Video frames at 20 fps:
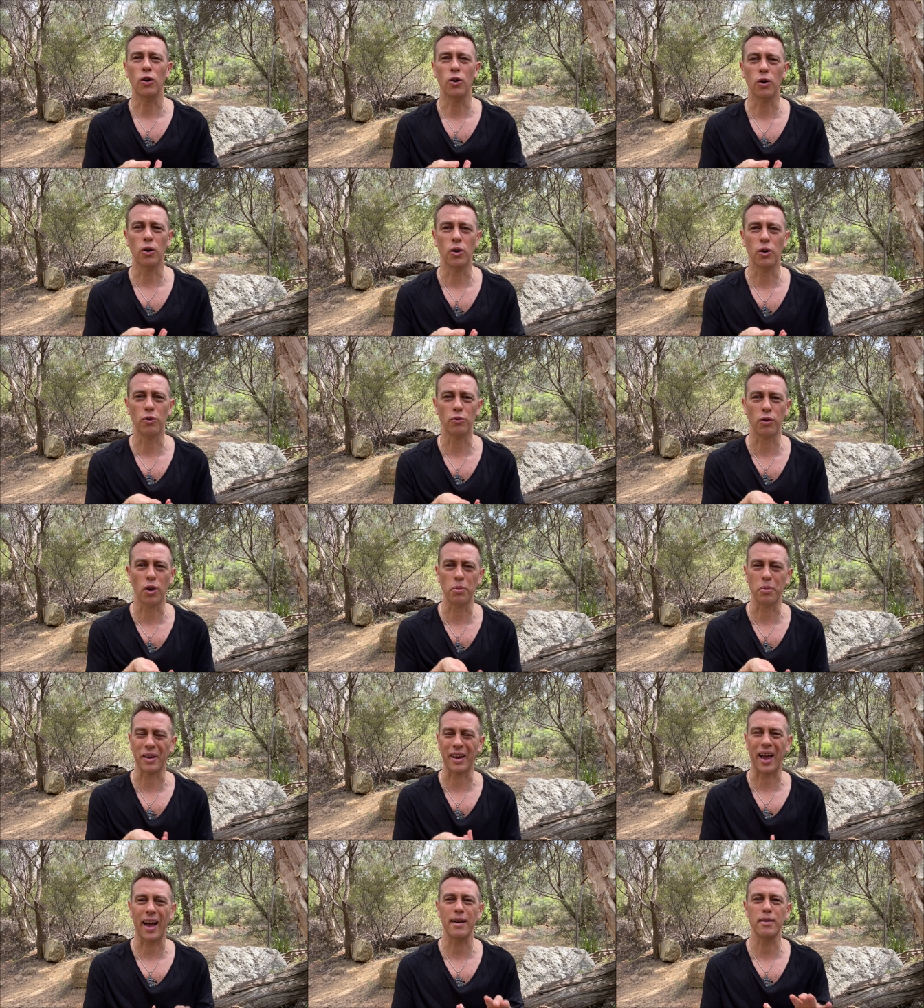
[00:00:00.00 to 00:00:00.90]
or
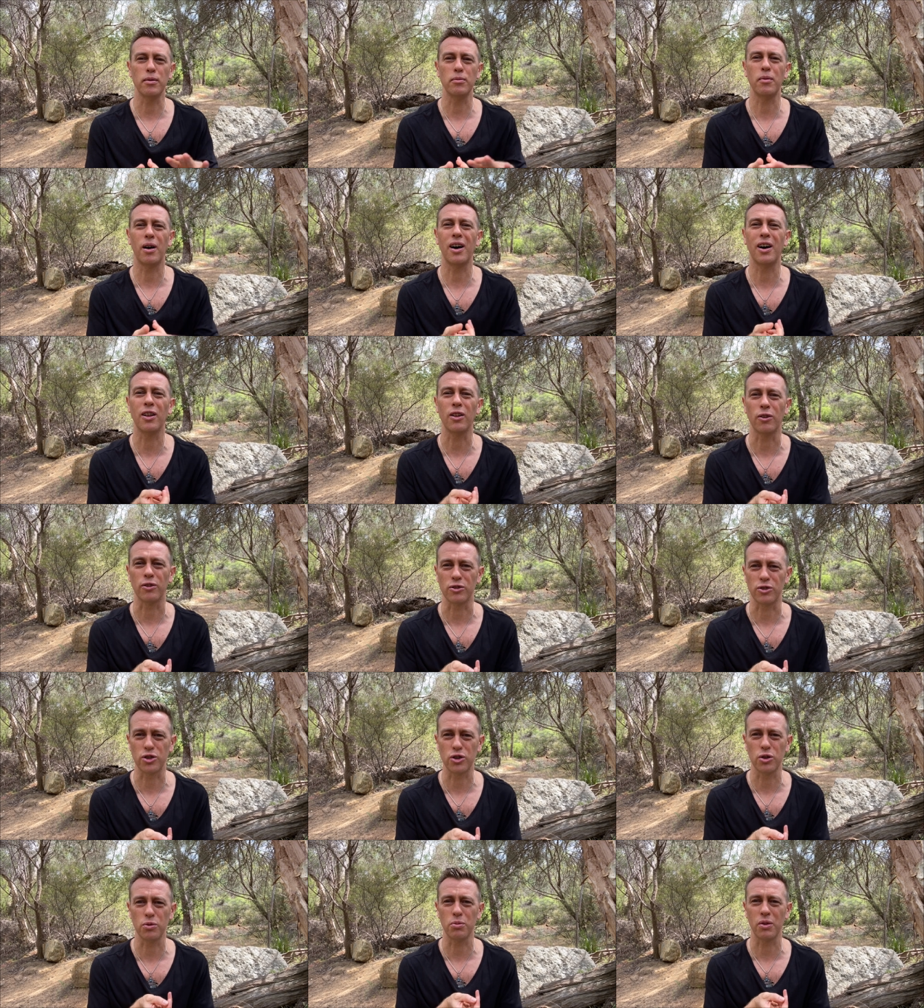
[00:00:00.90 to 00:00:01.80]
Roman chamomile or
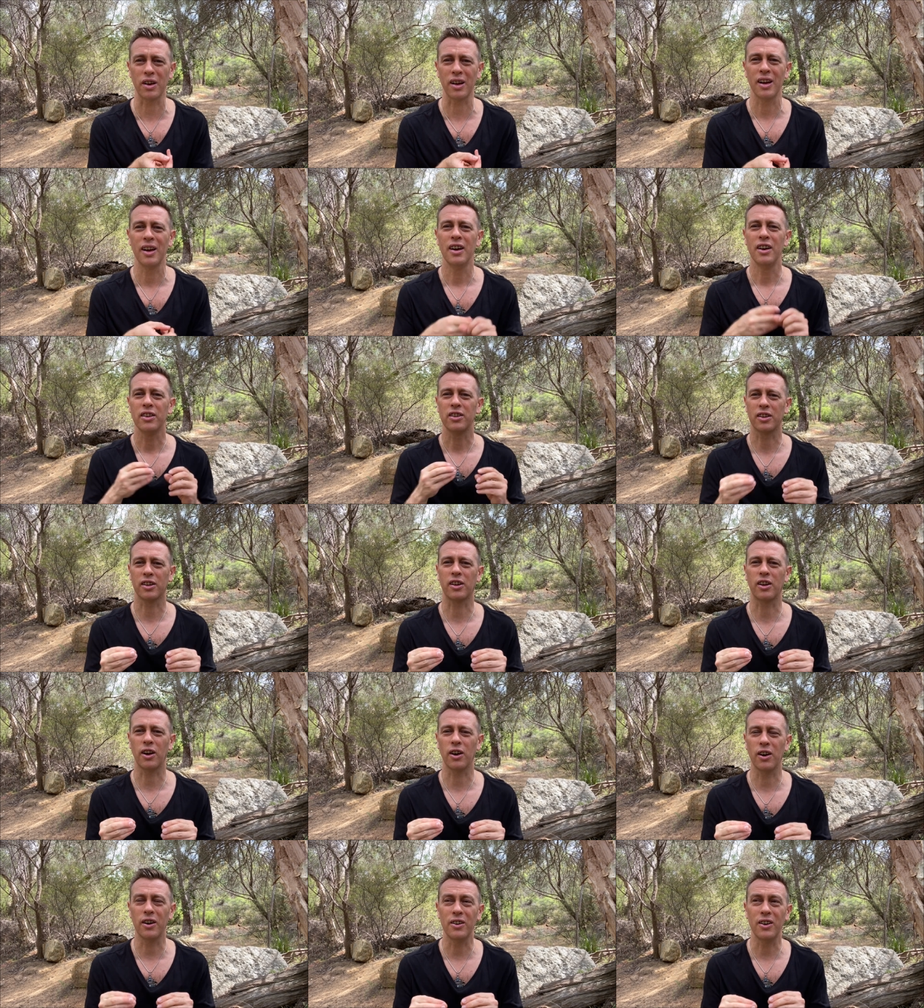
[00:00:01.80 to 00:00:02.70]
turmeric, to
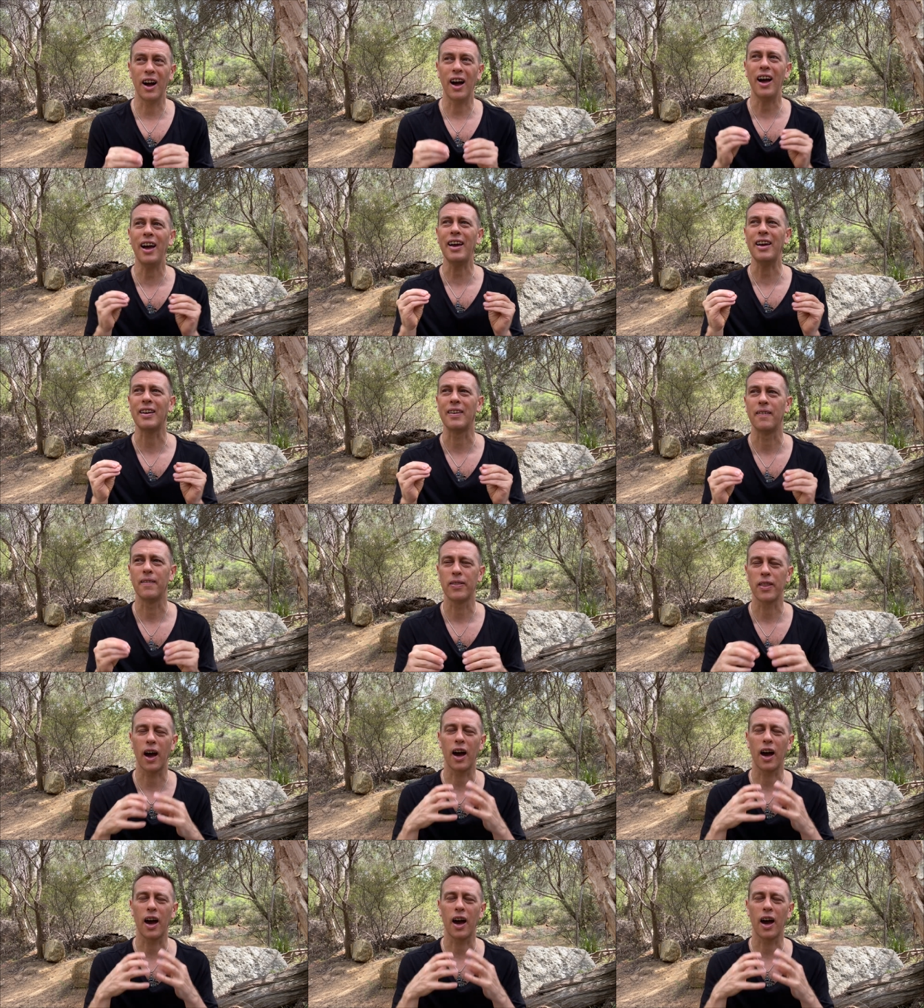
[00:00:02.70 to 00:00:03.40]
go, hey,